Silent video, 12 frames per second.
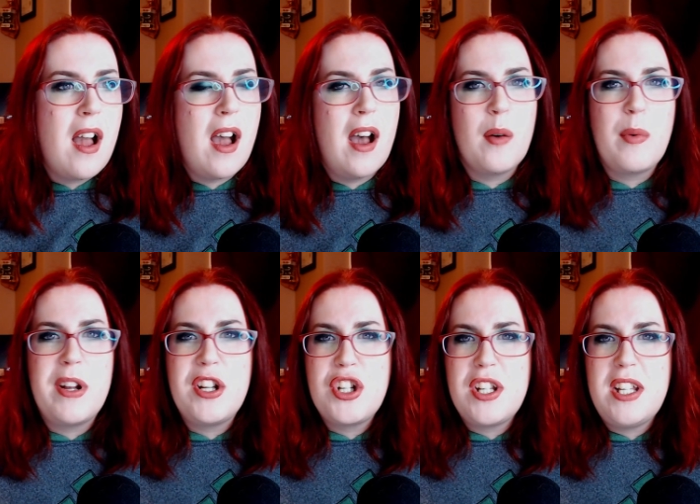When
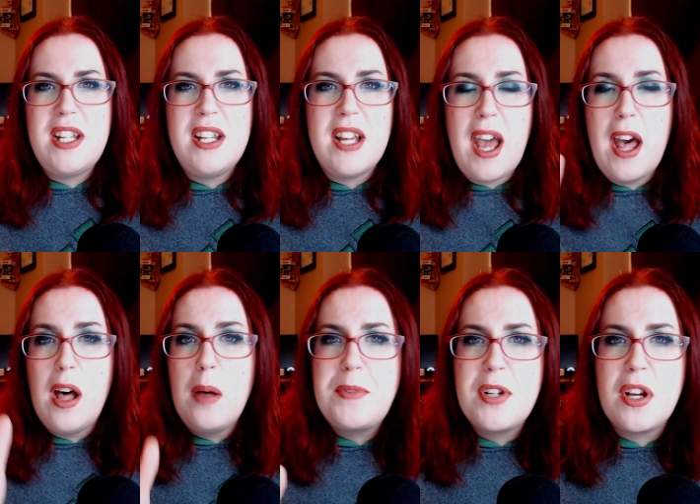she
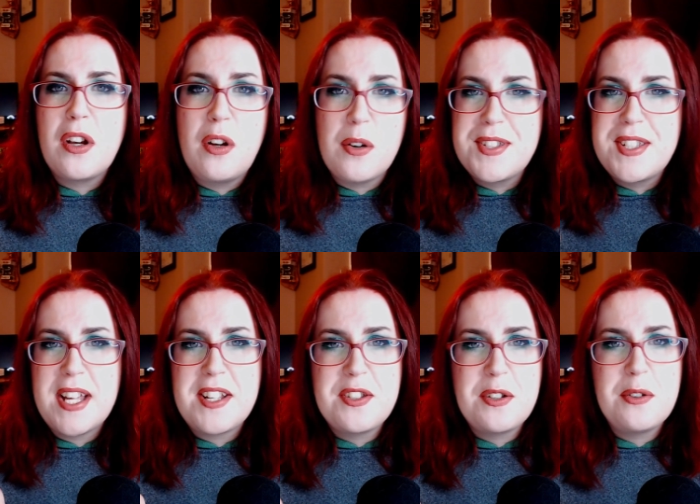helped
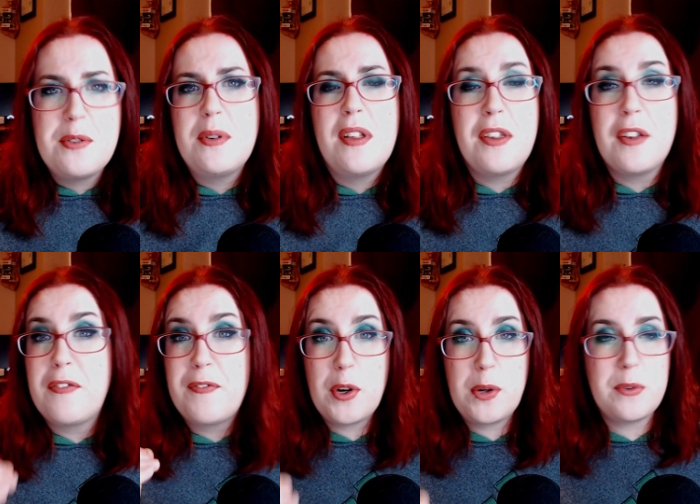Gosetsu, the
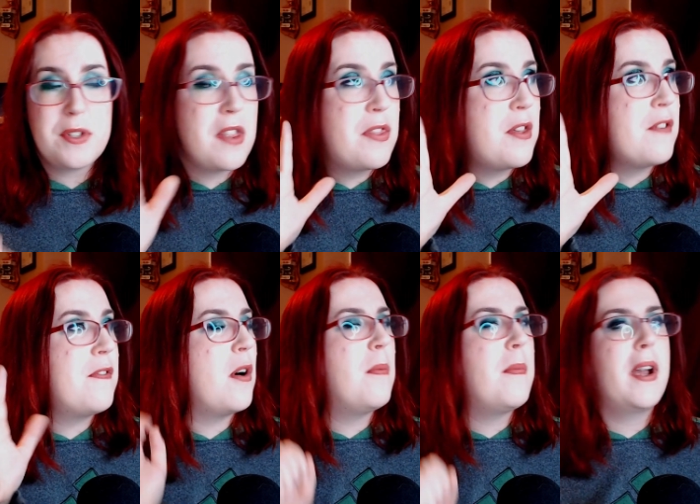fruit,
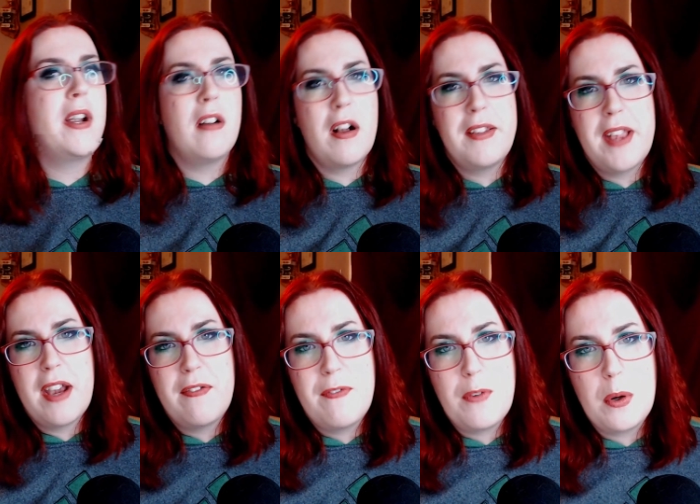oh my god, that
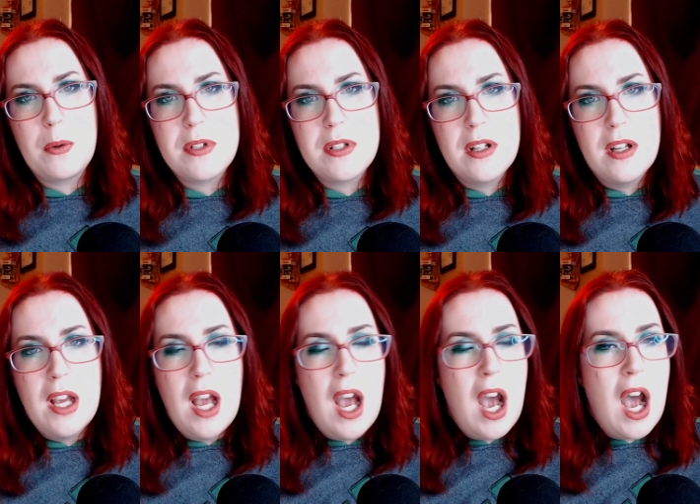fruit.
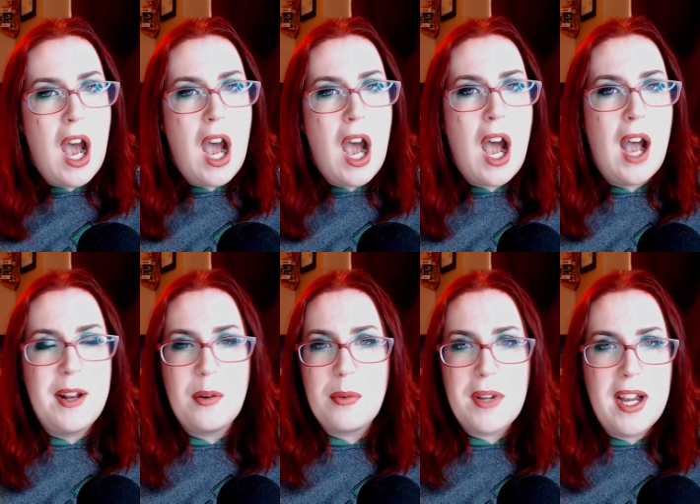I
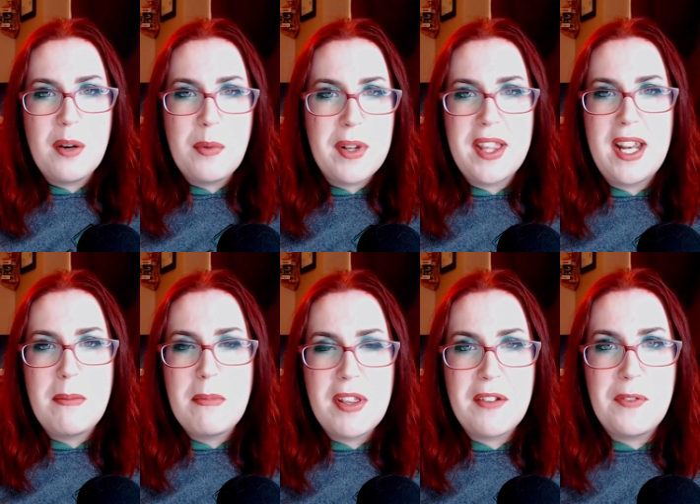don't care what the name
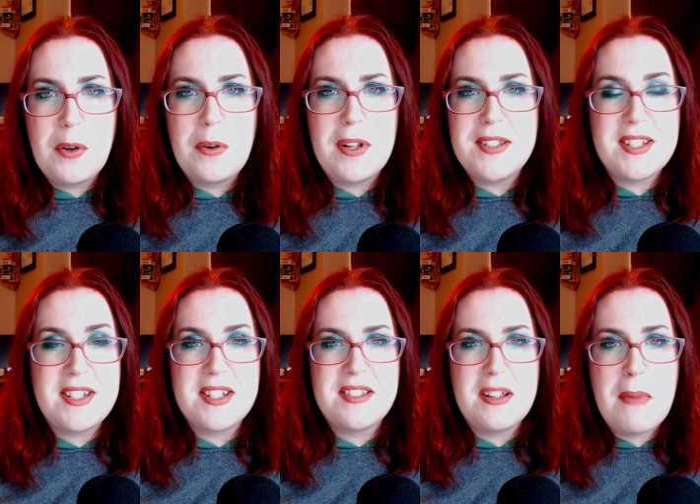of the fruit is, it
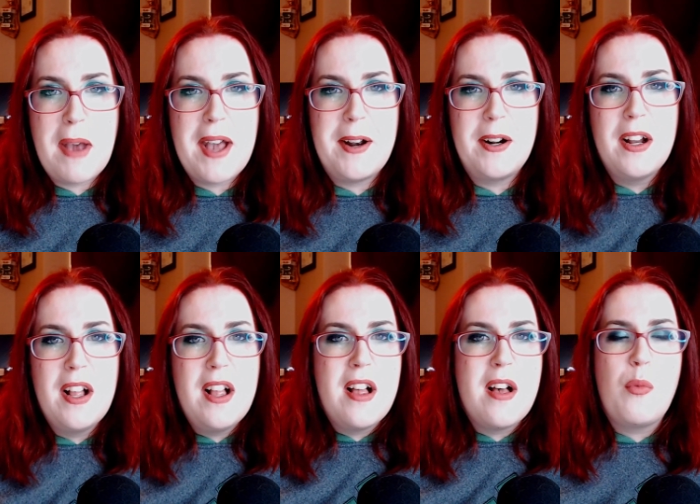doesn't matter.
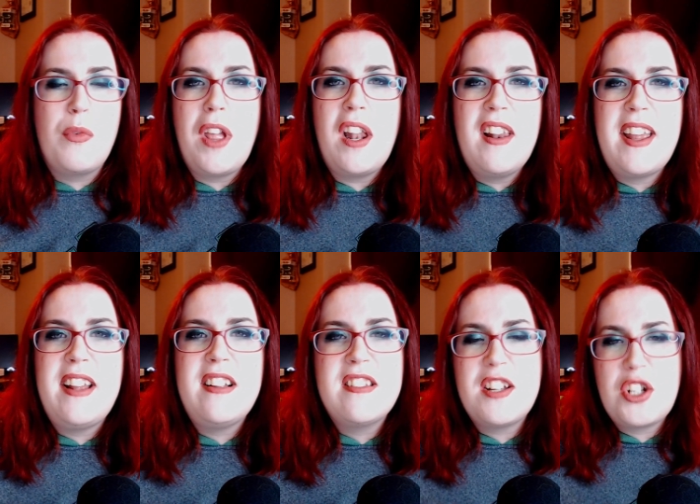The
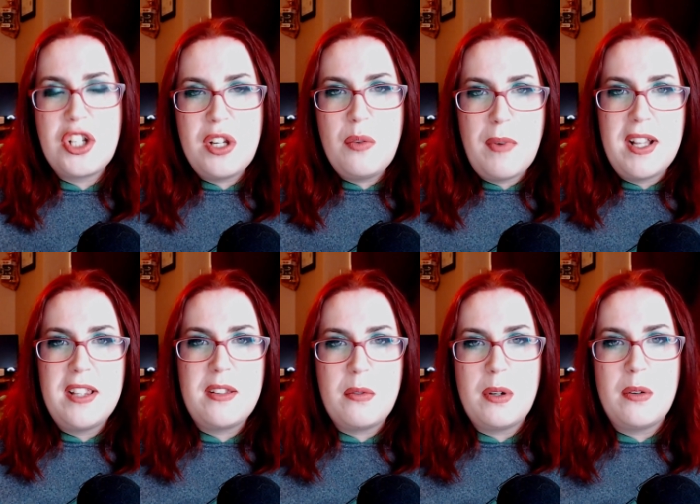lengths that she went
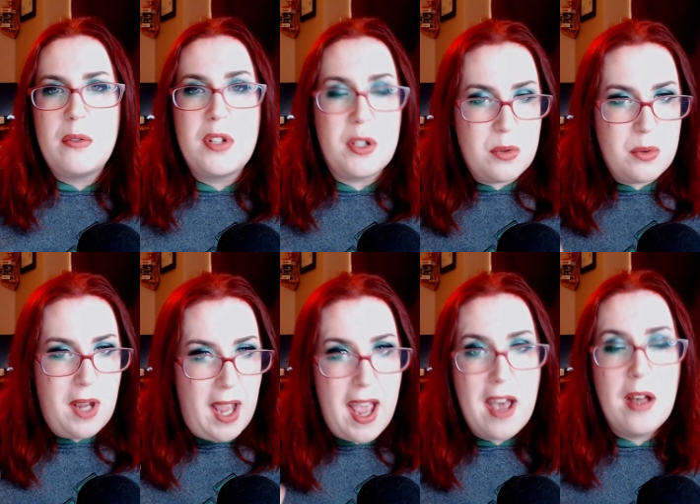through to
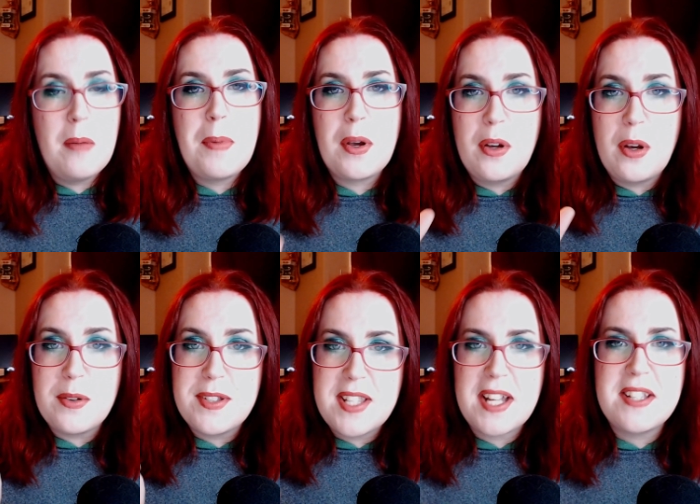help
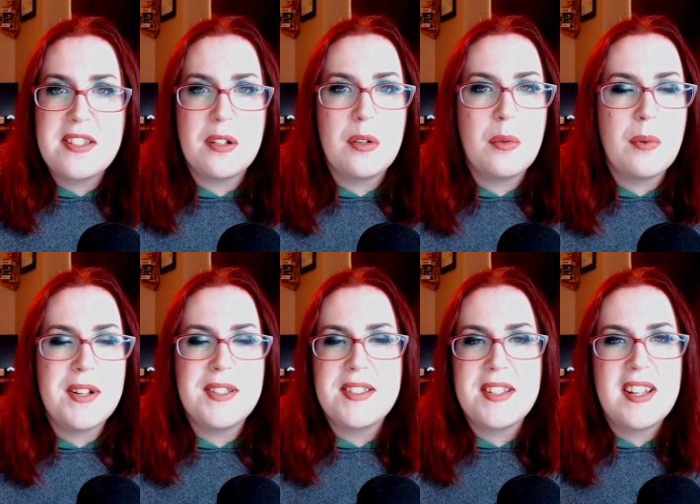Gosetsu
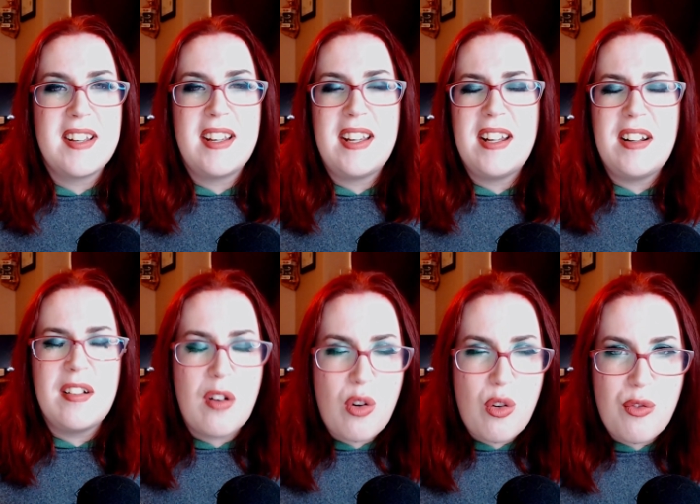was
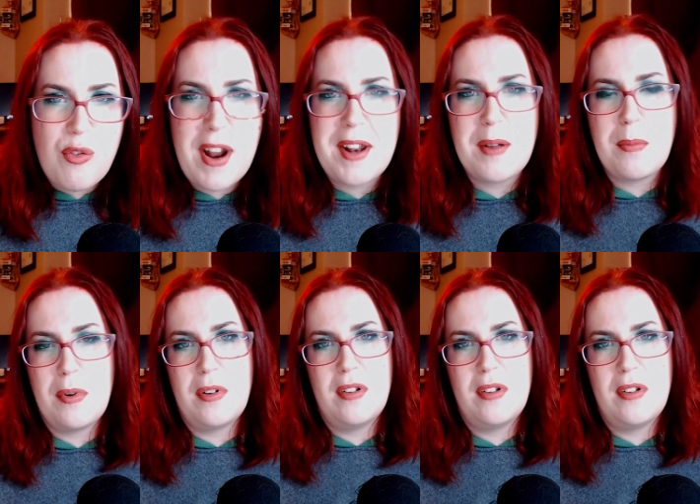incredible.